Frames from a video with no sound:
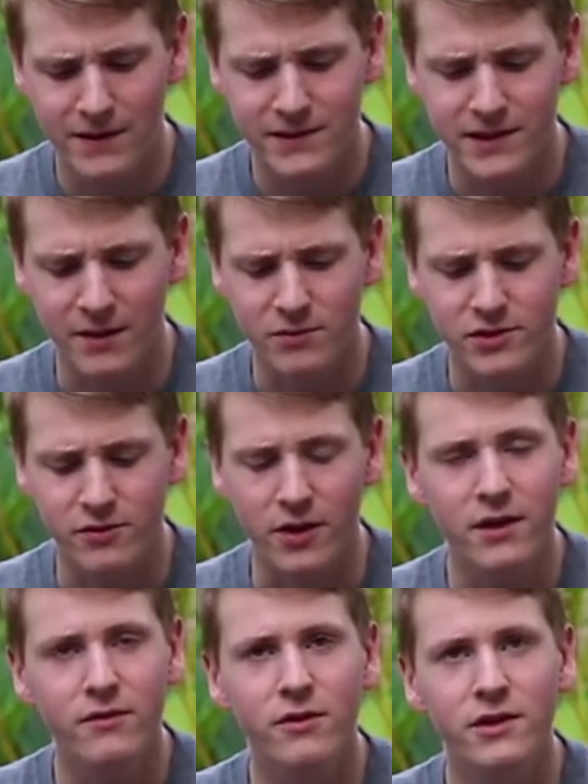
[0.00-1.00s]
Sam
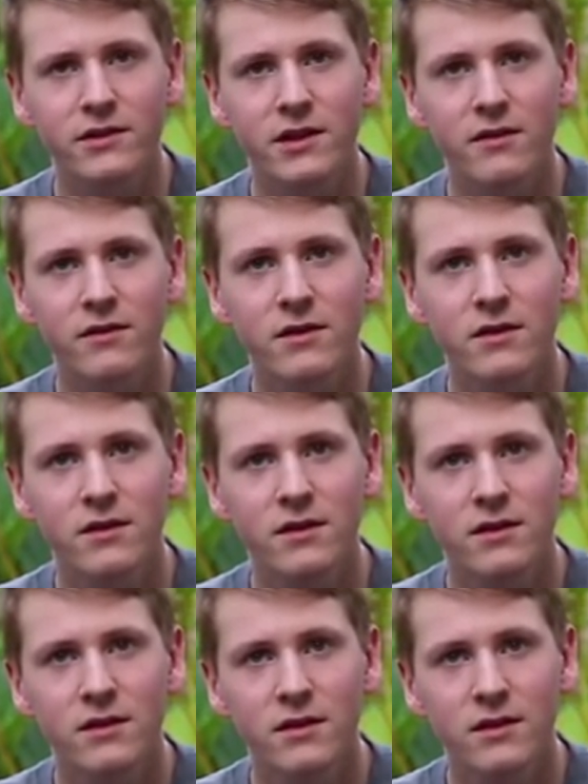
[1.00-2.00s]
Strike 47. Sam,
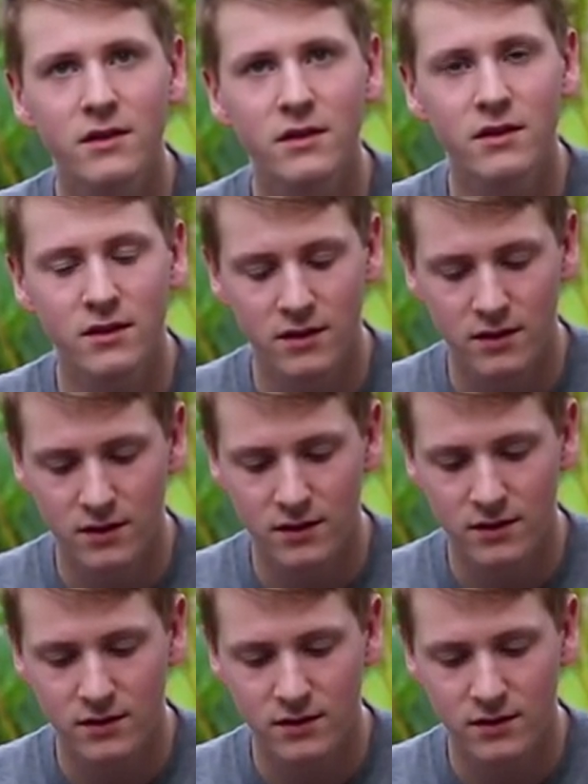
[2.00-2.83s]
you're 100% true